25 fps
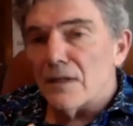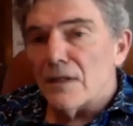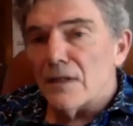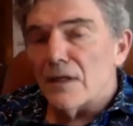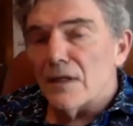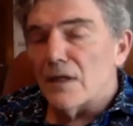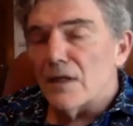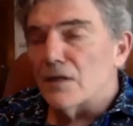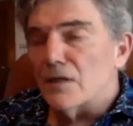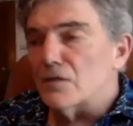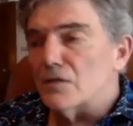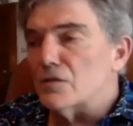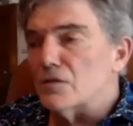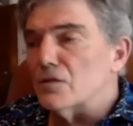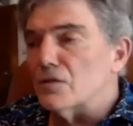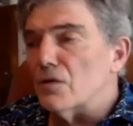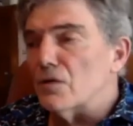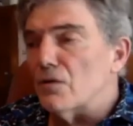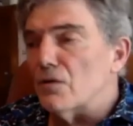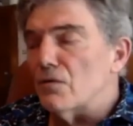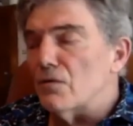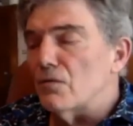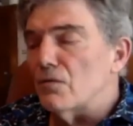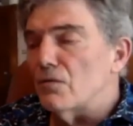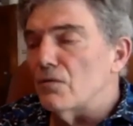
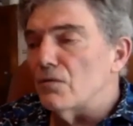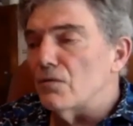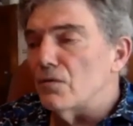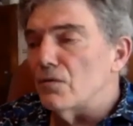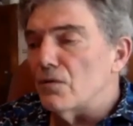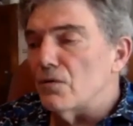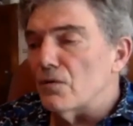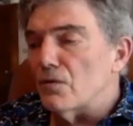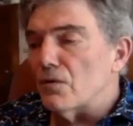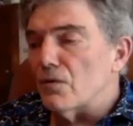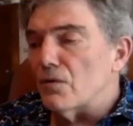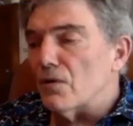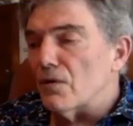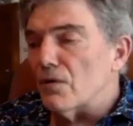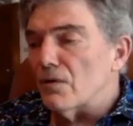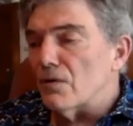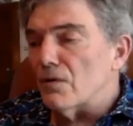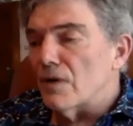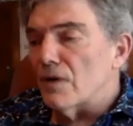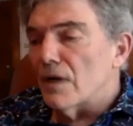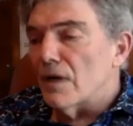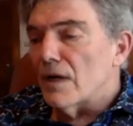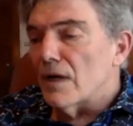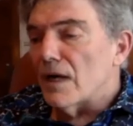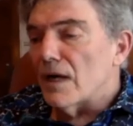show your
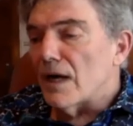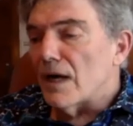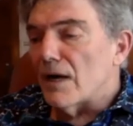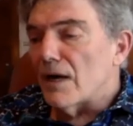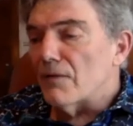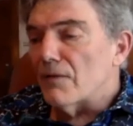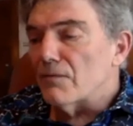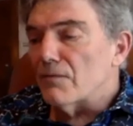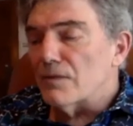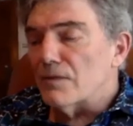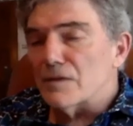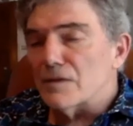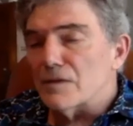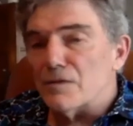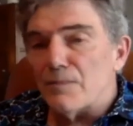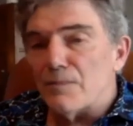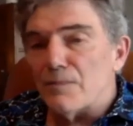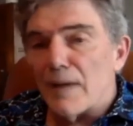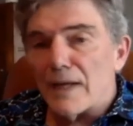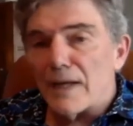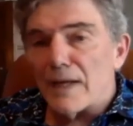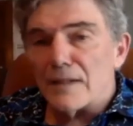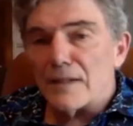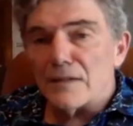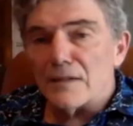
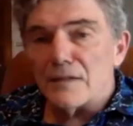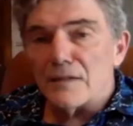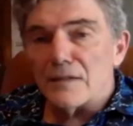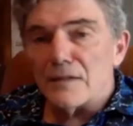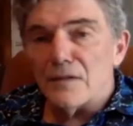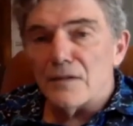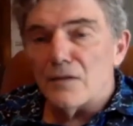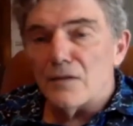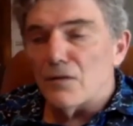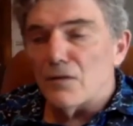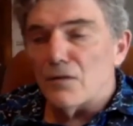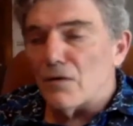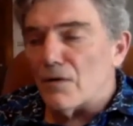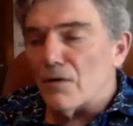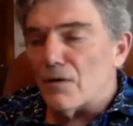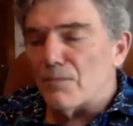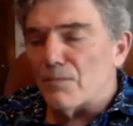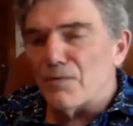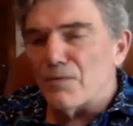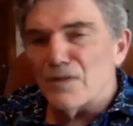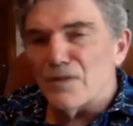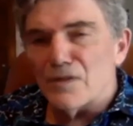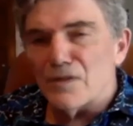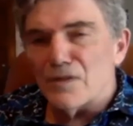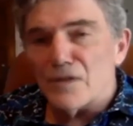respect, your
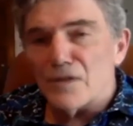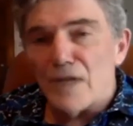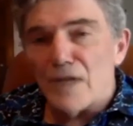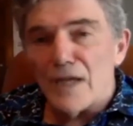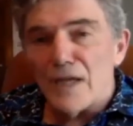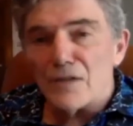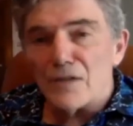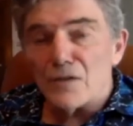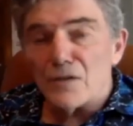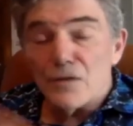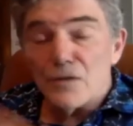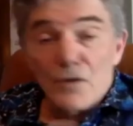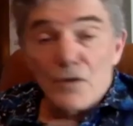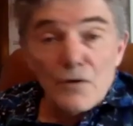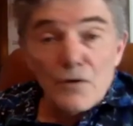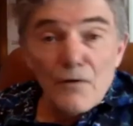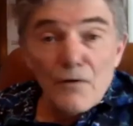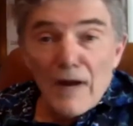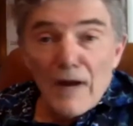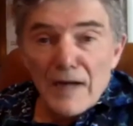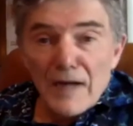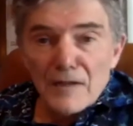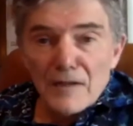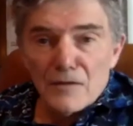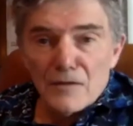appreciation, your
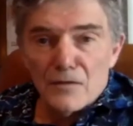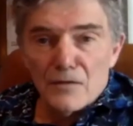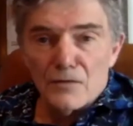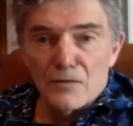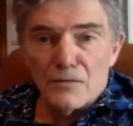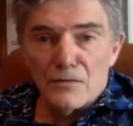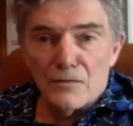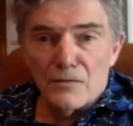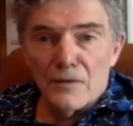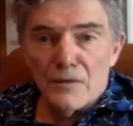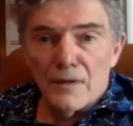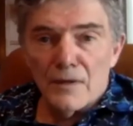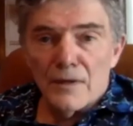gratitude.